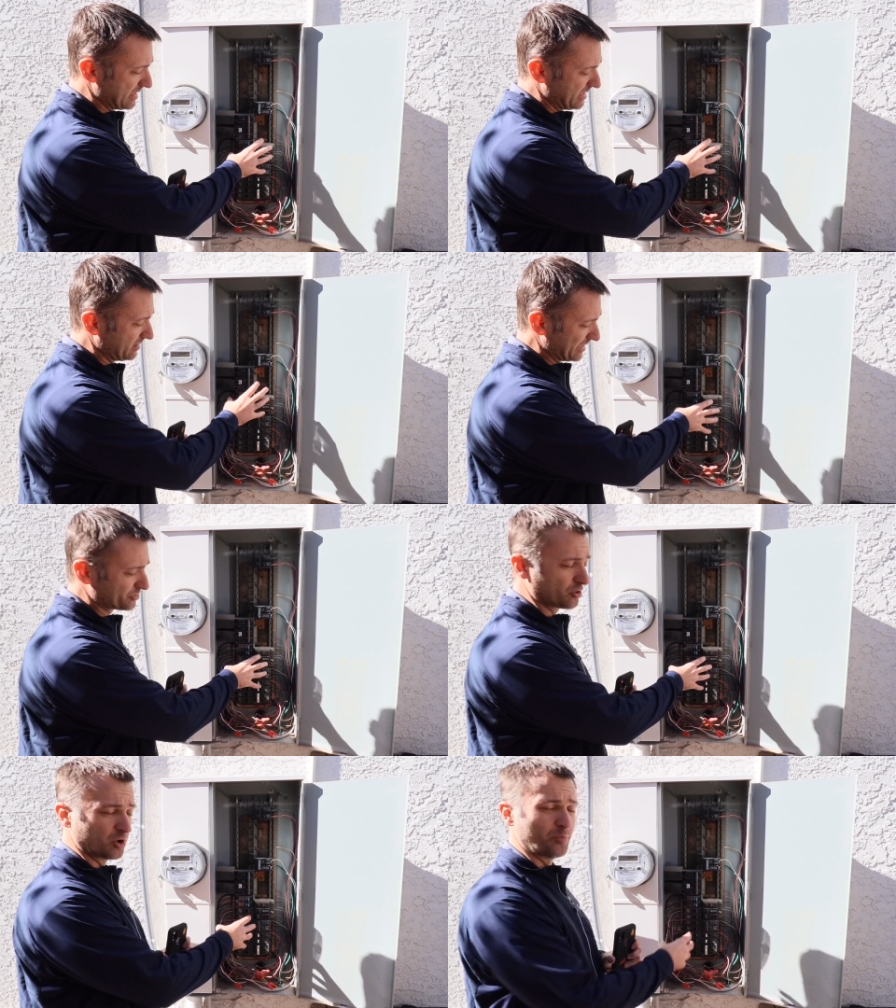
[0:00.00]
any
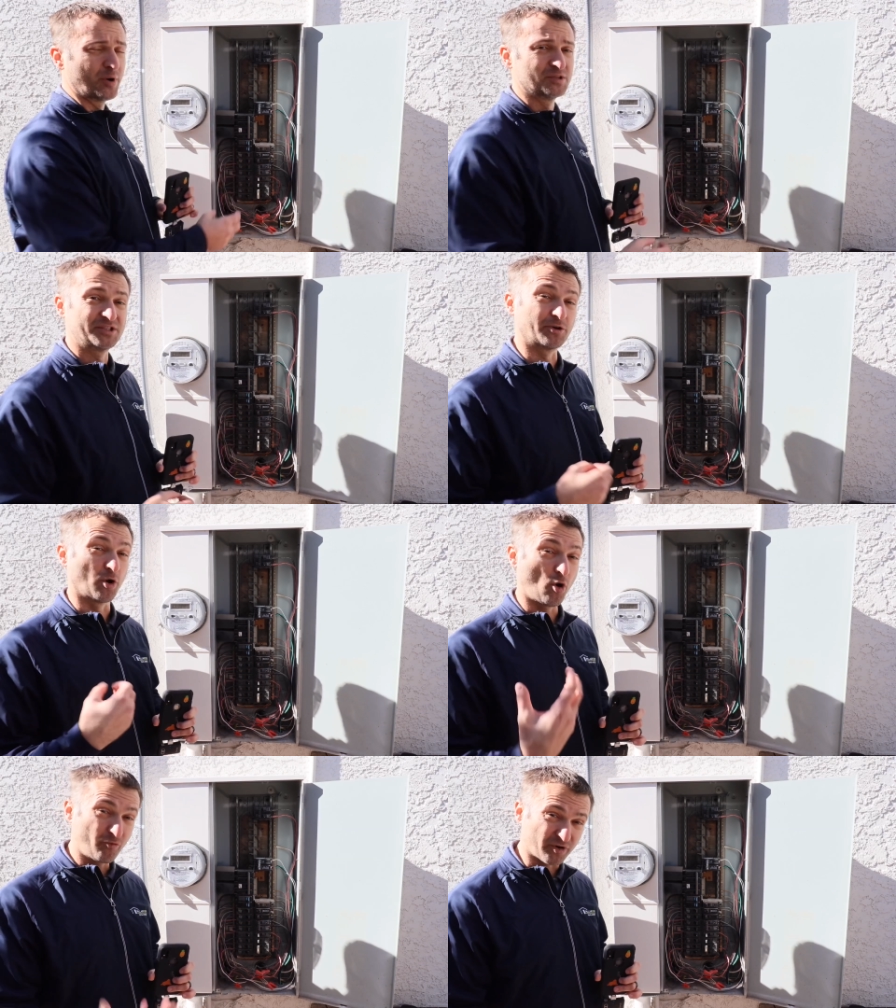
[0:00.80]
electrical components that
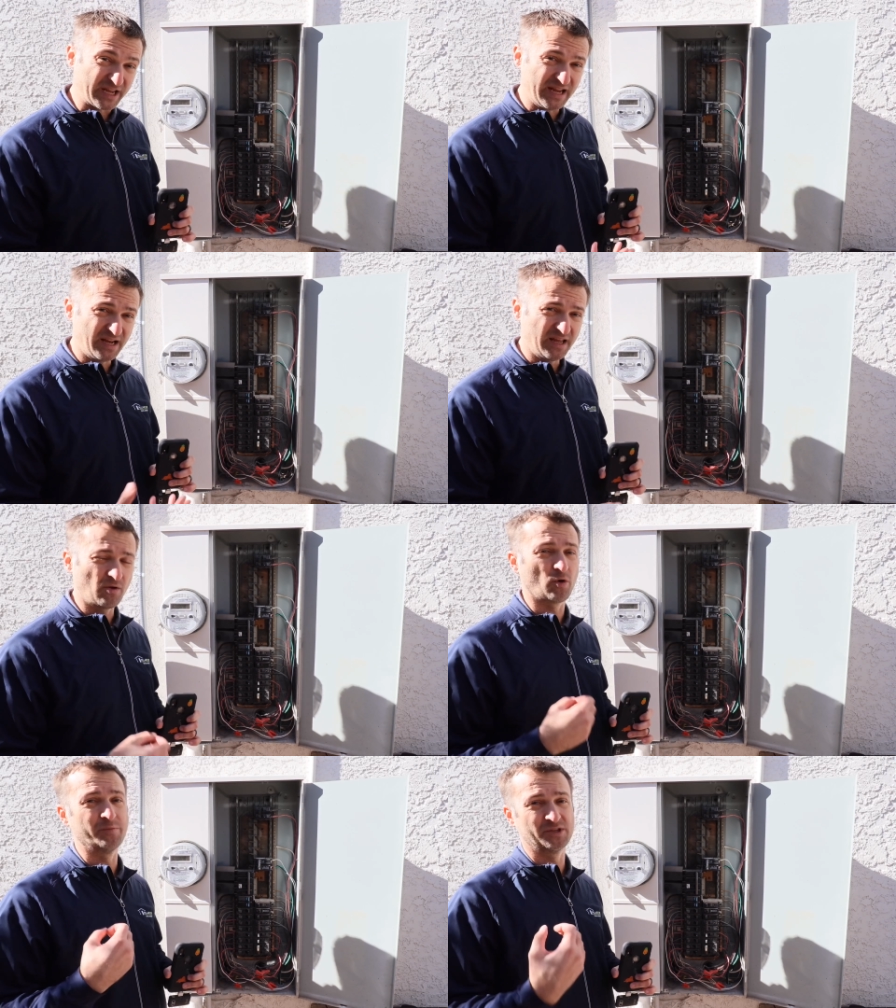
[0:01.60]
are
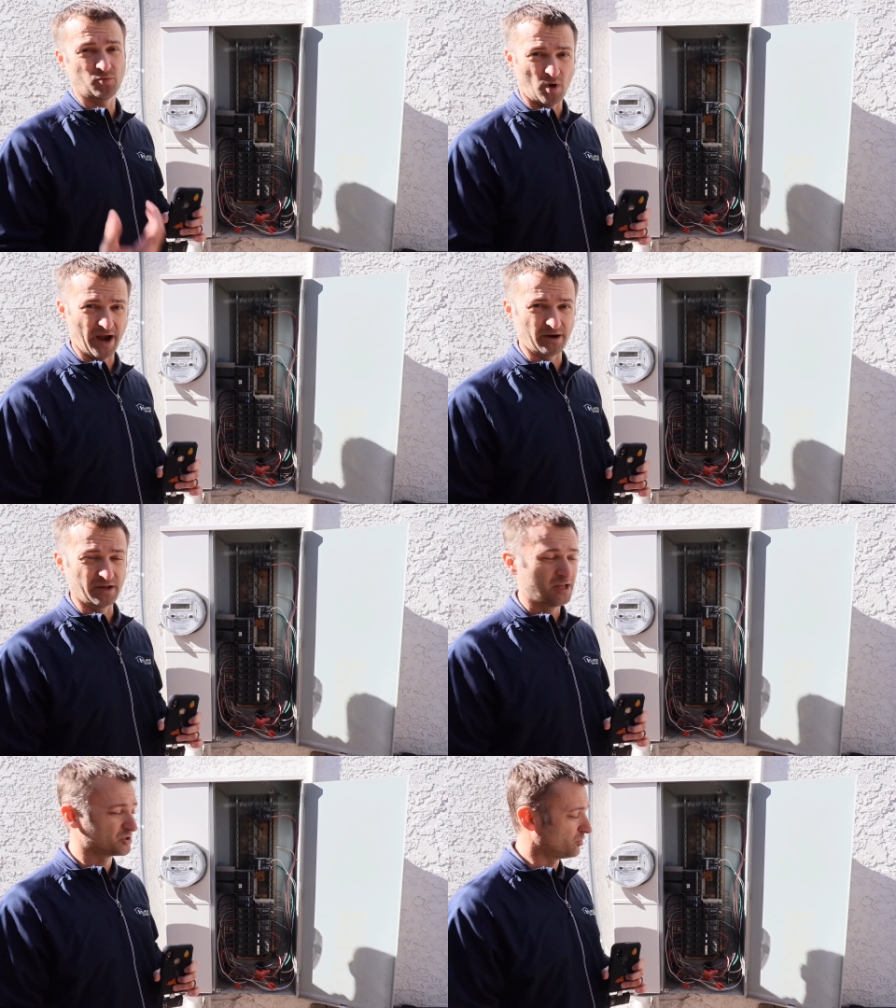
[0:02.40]
overheating or
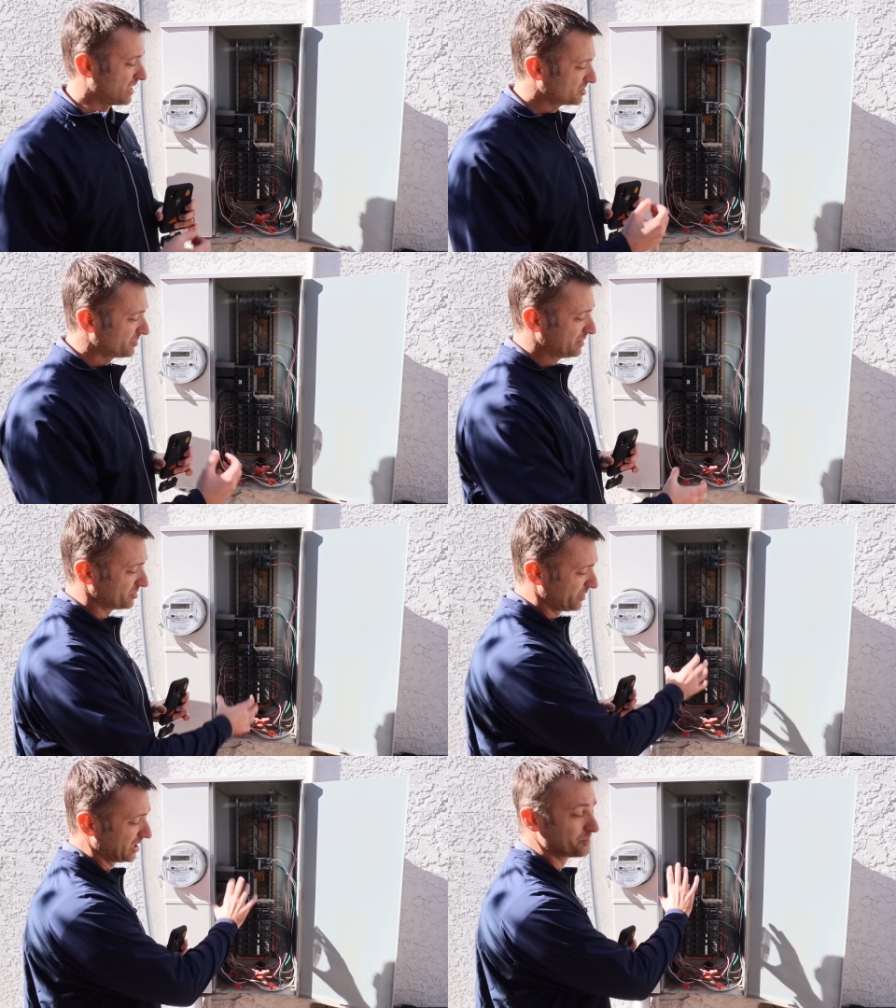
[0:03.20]
miswired. So we'll actually be
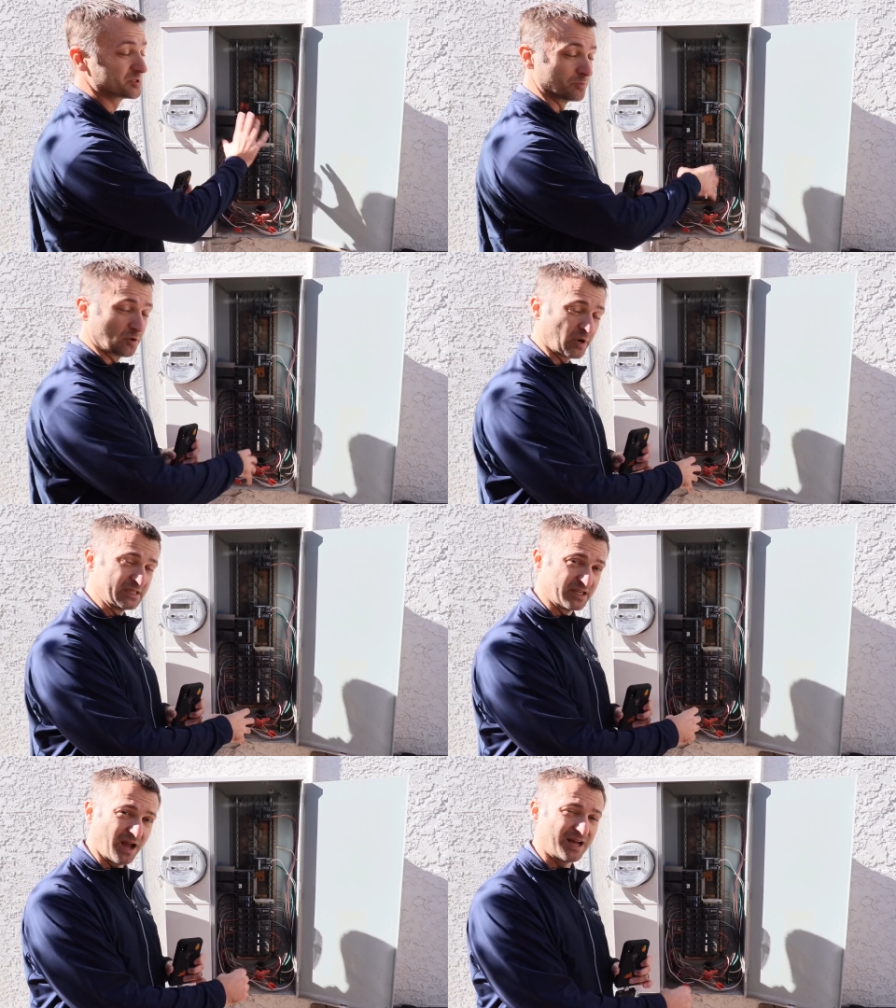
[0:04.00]
able to pick up some
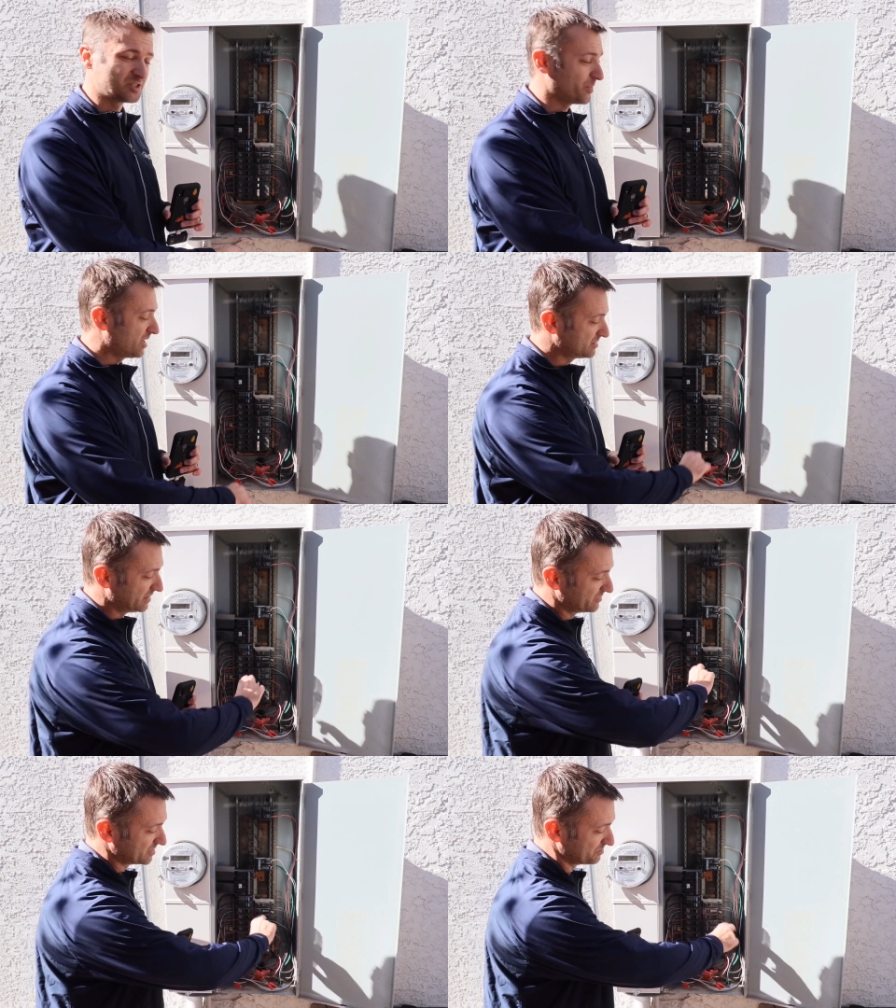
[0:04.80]
crazy hot spots,
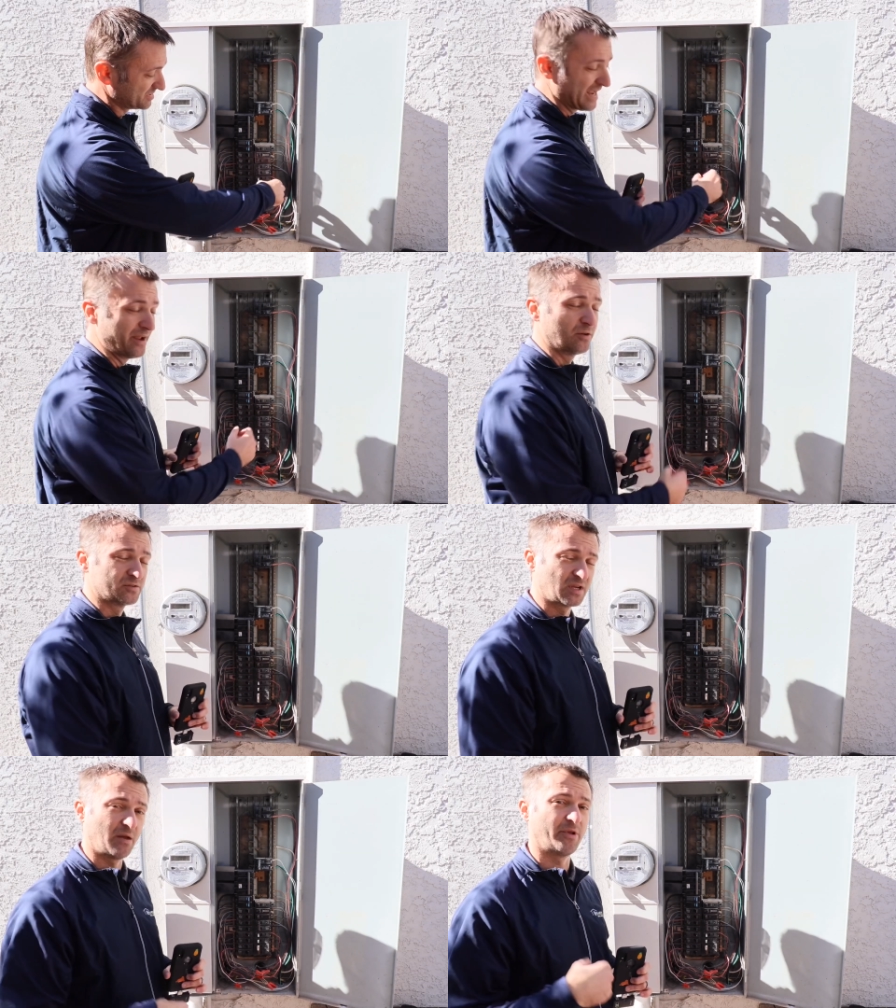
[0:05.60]
even some
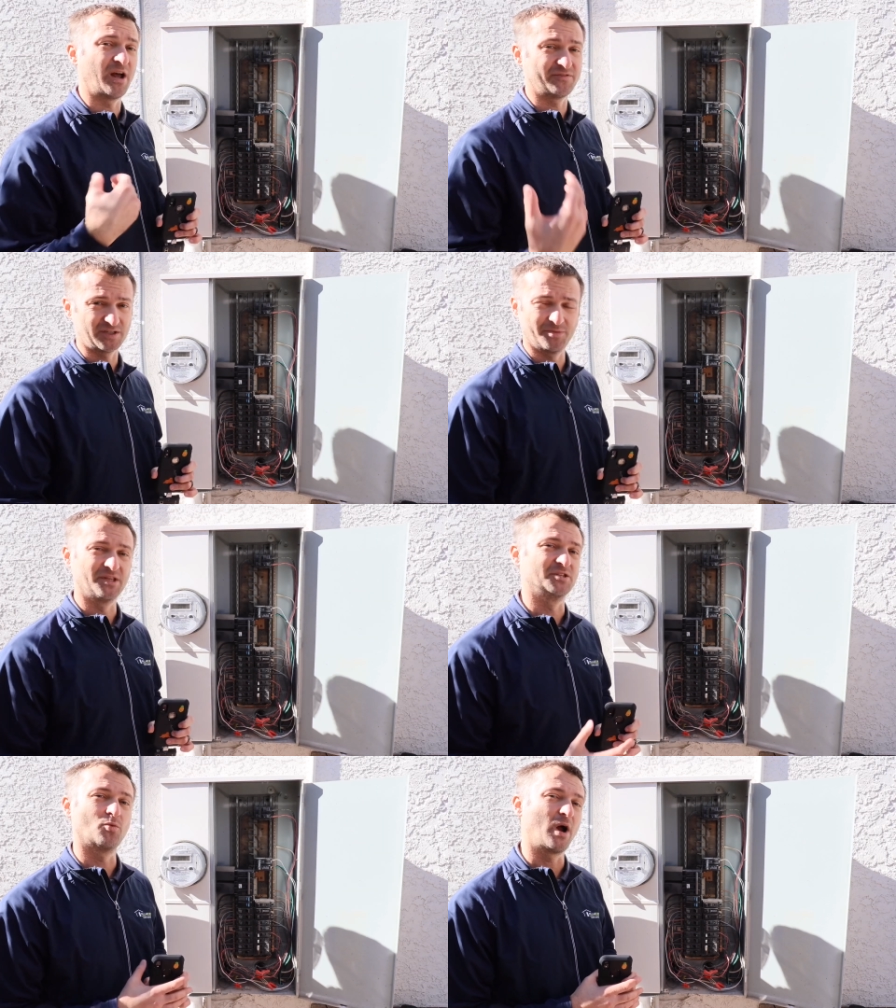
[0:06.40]
tails coming off some
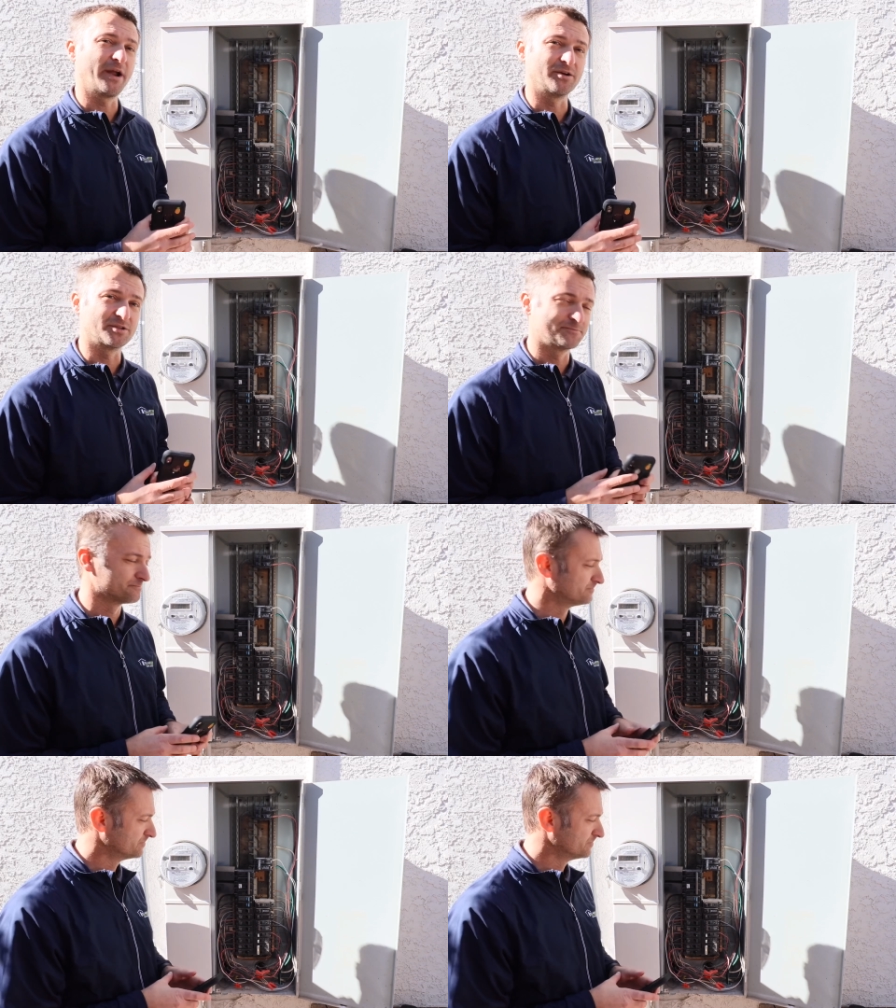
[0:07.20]
of these wires.